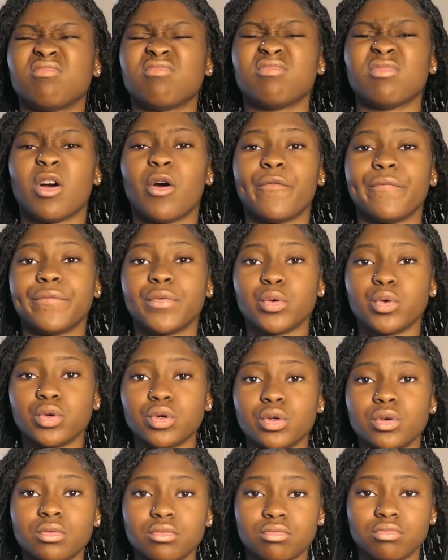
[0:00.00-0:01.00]
a
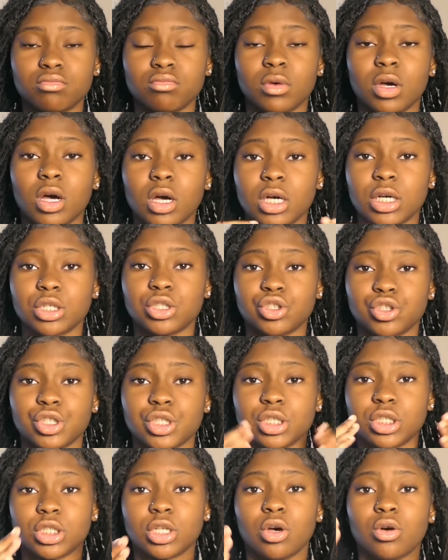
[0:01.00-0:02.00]
full 100.
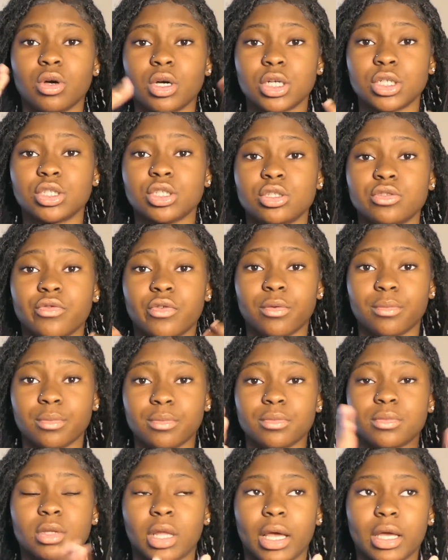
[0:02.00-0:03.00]
So 100 from
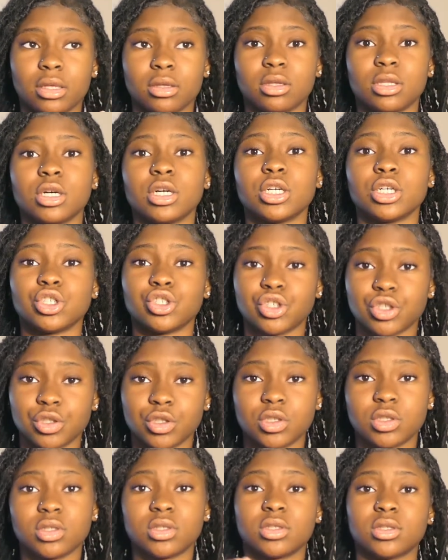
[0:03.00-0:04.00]
like the 100
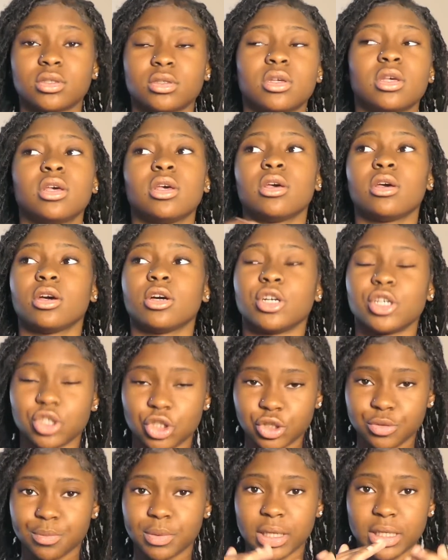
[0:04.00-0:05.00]

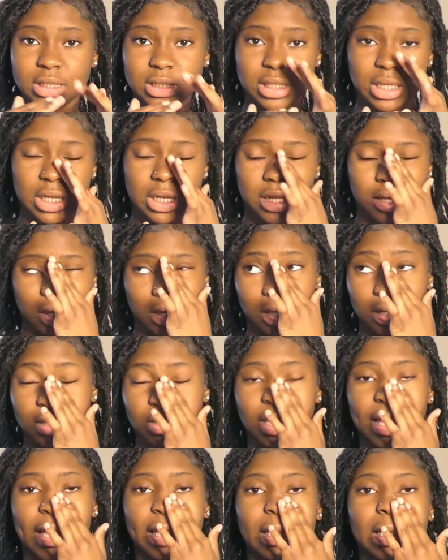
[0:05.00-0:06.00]
place, and then
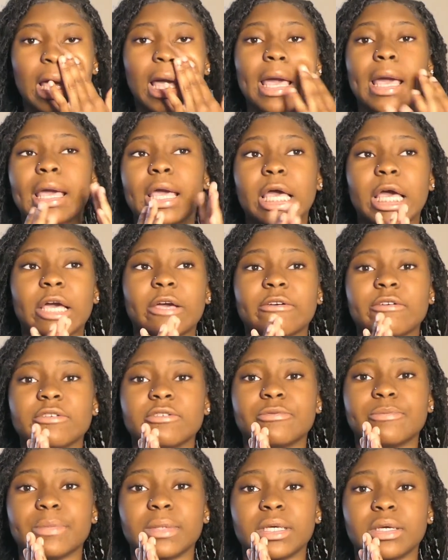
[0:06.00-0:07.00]
like it
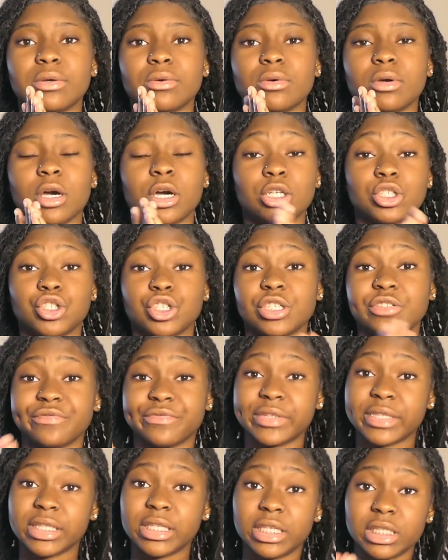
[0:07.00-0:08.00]
gives me
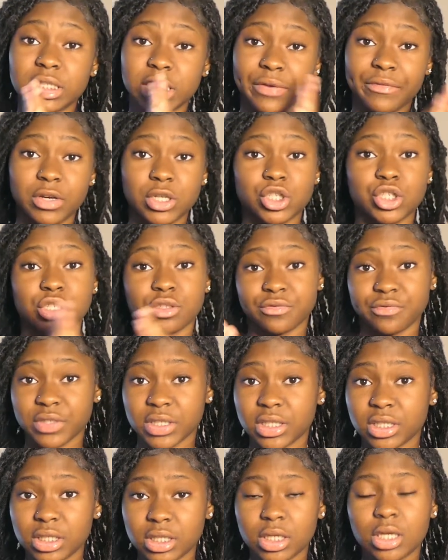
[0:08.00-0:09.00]
150,
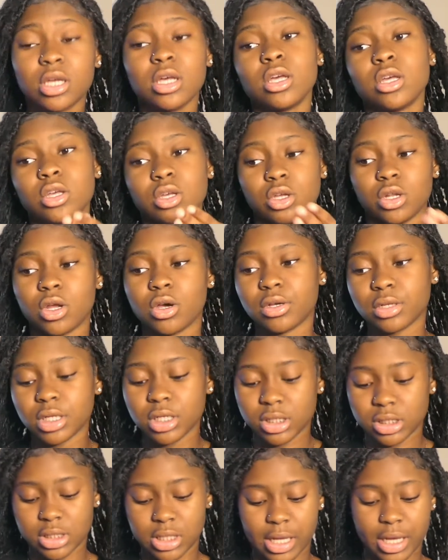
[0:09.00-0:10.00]
750. You know, it
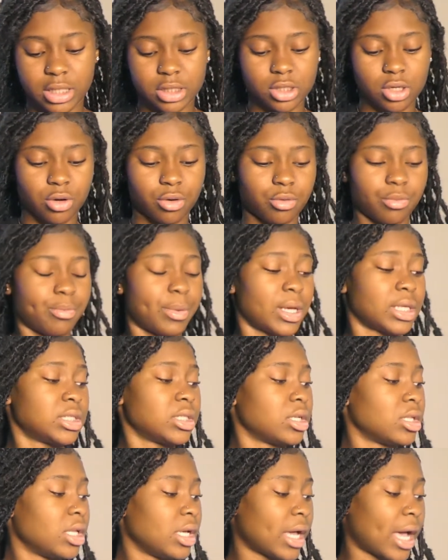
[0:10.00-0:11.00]
does that. So
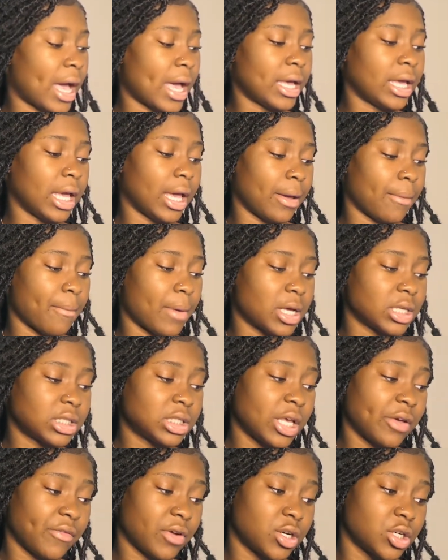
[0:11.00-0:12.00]
basically, I hit my
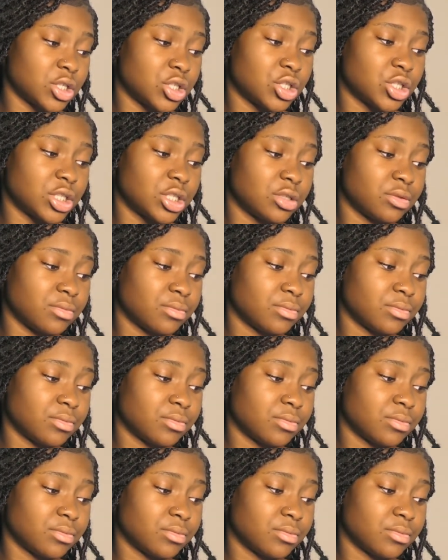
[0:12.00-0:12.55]
700